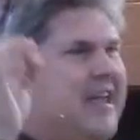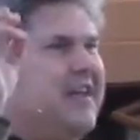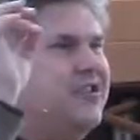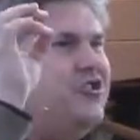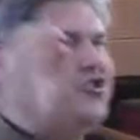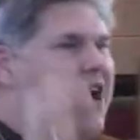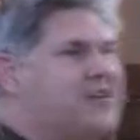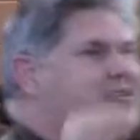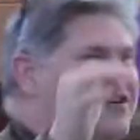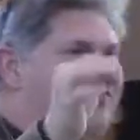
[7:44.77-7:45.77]
in
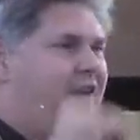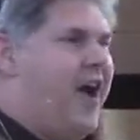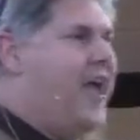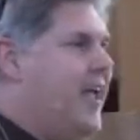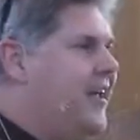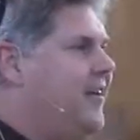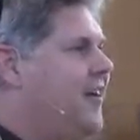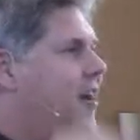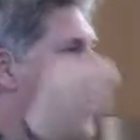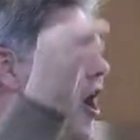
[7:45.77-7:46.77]
justifying
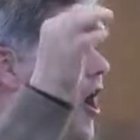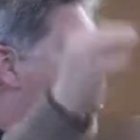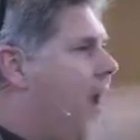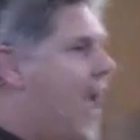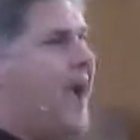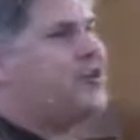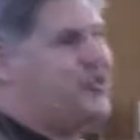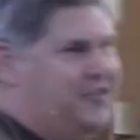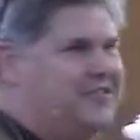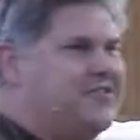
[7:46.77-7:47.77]
our
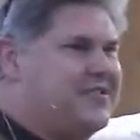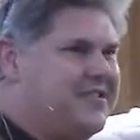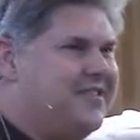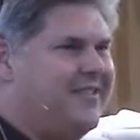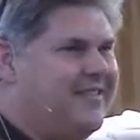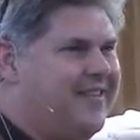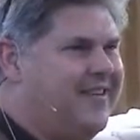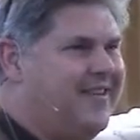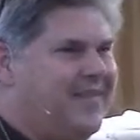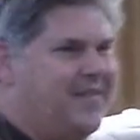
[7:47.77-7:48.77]
actions
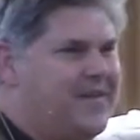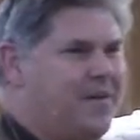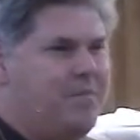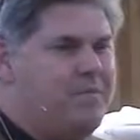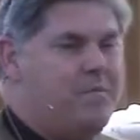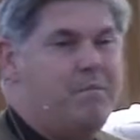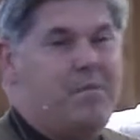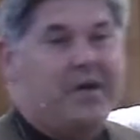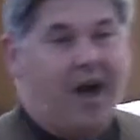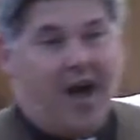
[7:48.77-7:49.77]

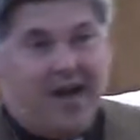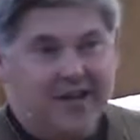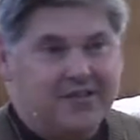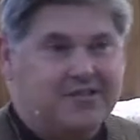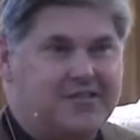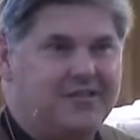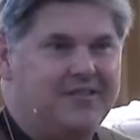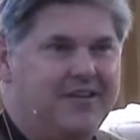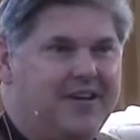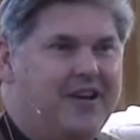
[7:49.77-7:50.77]
because
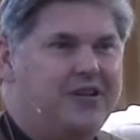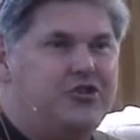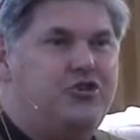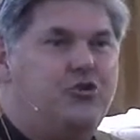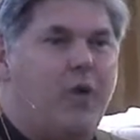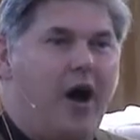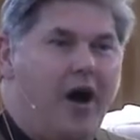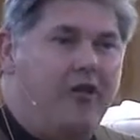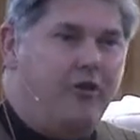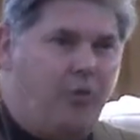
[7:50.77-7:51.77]
to do
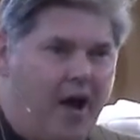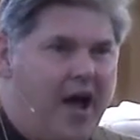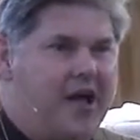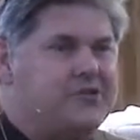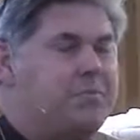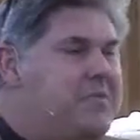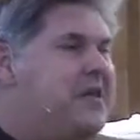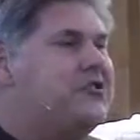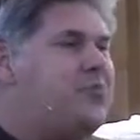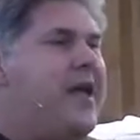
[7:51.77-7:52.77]
otherwise
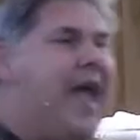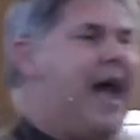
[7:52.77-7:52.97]
means we